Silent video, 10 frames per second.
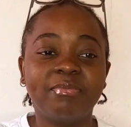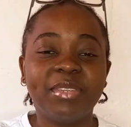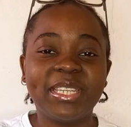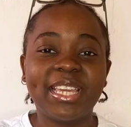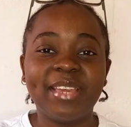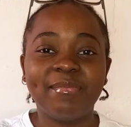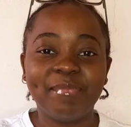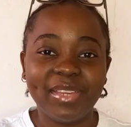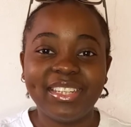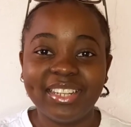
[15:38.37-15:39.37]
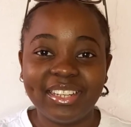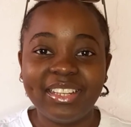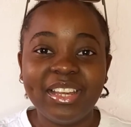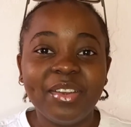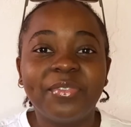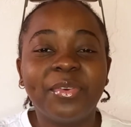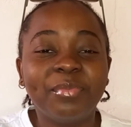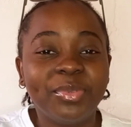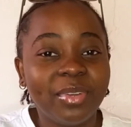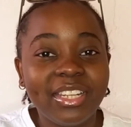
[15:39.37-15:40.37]
became better
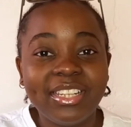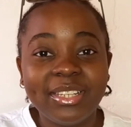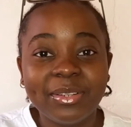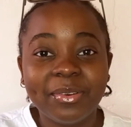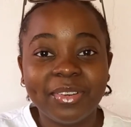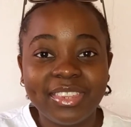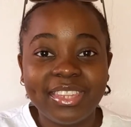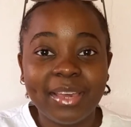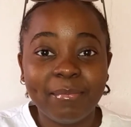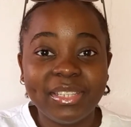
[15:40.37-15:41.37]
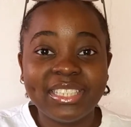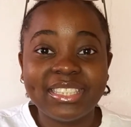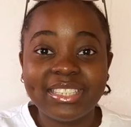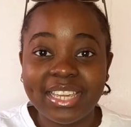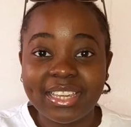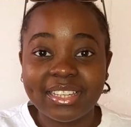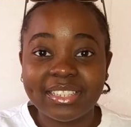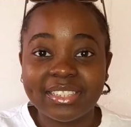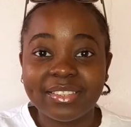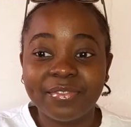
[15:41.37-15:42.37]
from dwelling on their
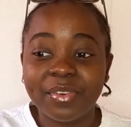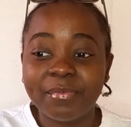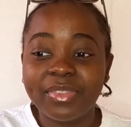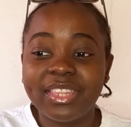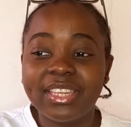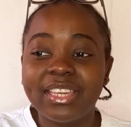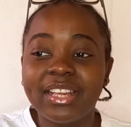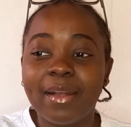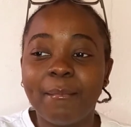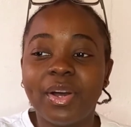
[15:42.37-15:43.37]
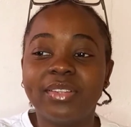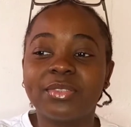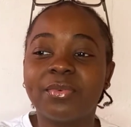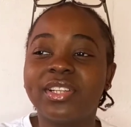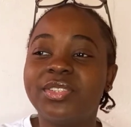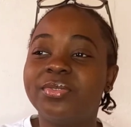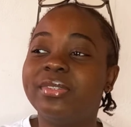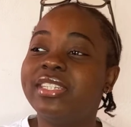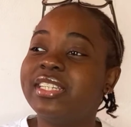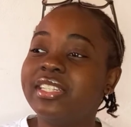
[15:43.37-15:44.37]
mistakes, from thinking about what you
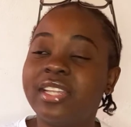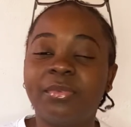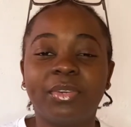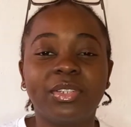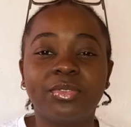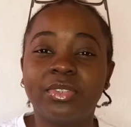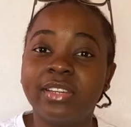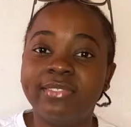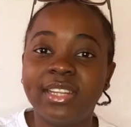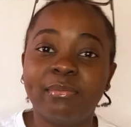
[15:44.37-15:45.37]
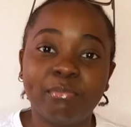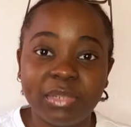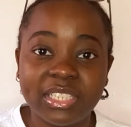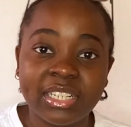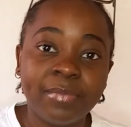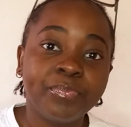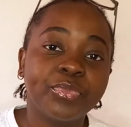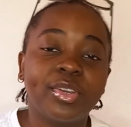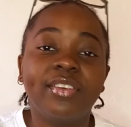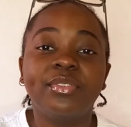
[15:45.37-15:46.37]
did and what you could have done better.
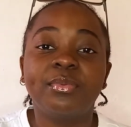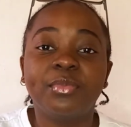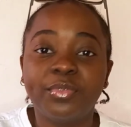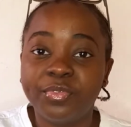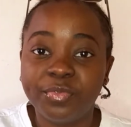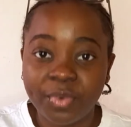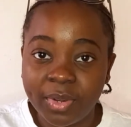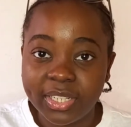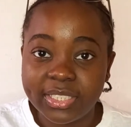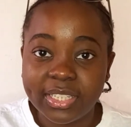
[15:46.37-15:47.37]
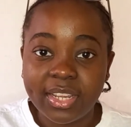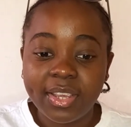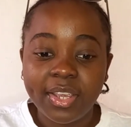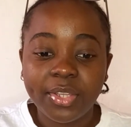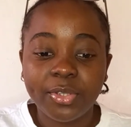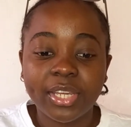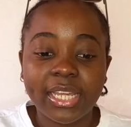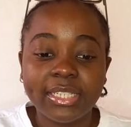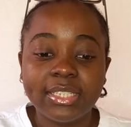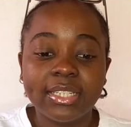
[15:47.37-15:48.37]
You have to move forward. You
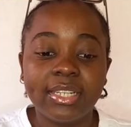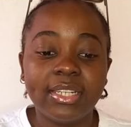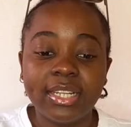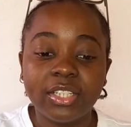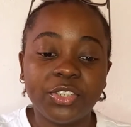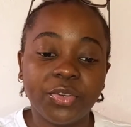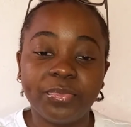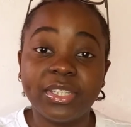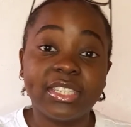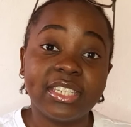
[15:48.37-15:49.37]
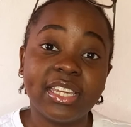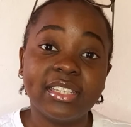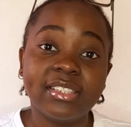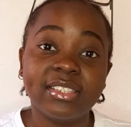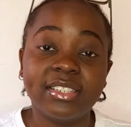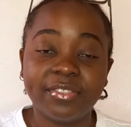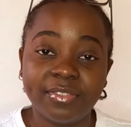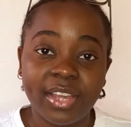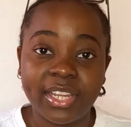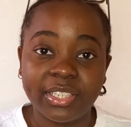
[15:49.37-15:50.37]
can't let your mistakes
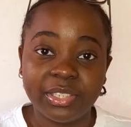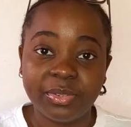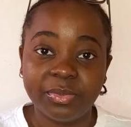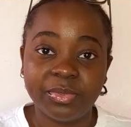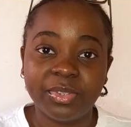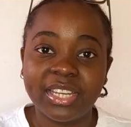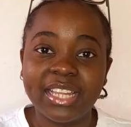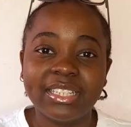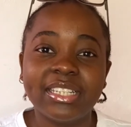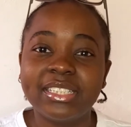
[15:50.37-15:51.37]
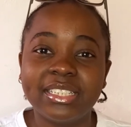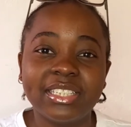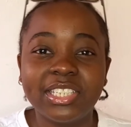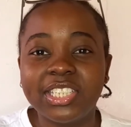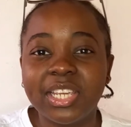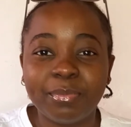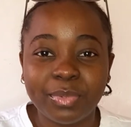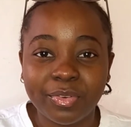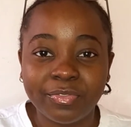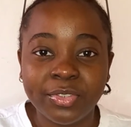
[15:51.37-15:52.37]
define you. You can't let it shape
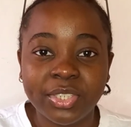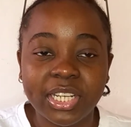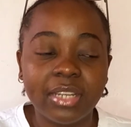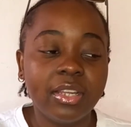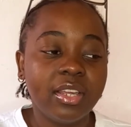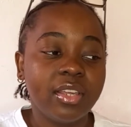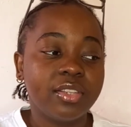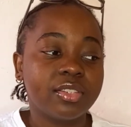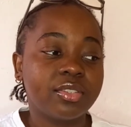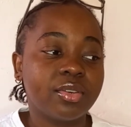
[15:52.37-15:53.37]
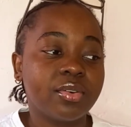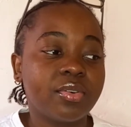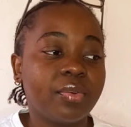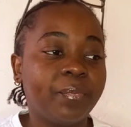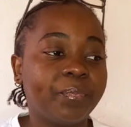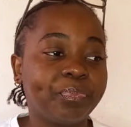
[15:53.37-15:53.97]
your future. So